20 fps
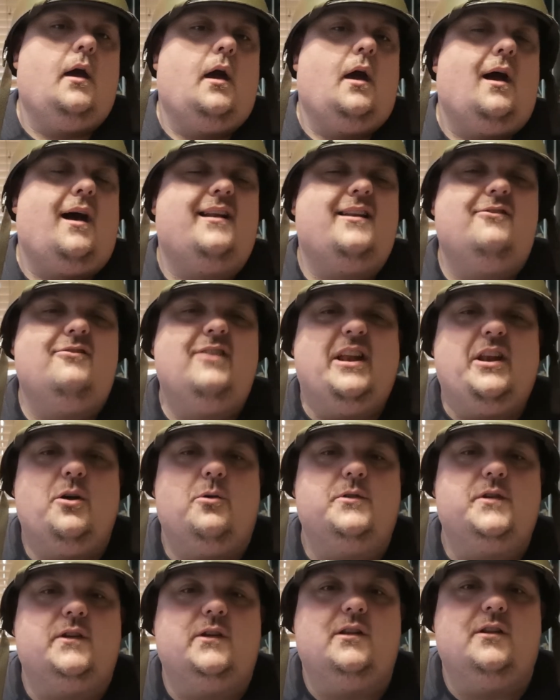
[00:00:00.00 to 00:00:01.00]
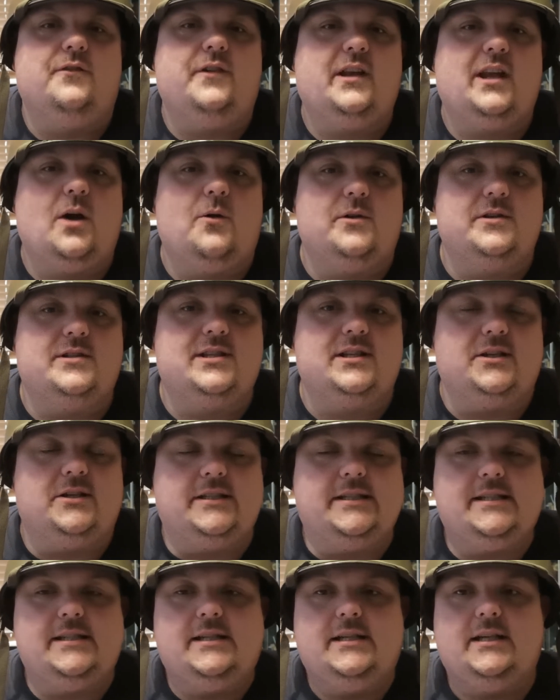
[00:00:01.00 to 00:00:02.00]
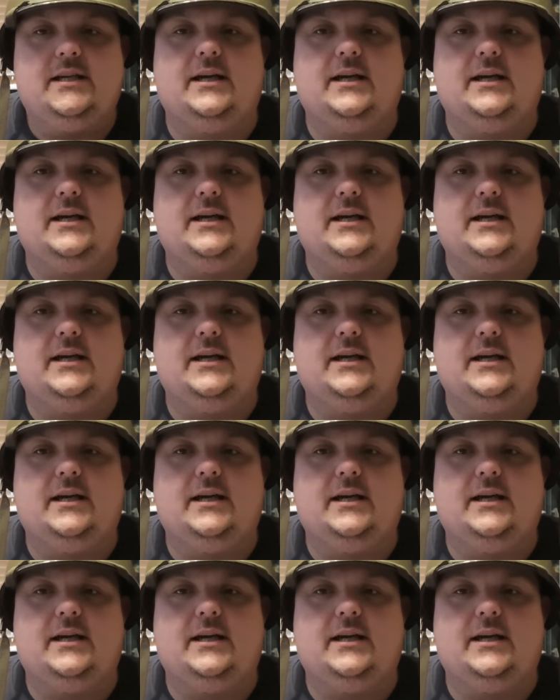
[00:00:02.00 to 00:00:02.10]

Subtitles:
I didn't really know what to do the video on tonight,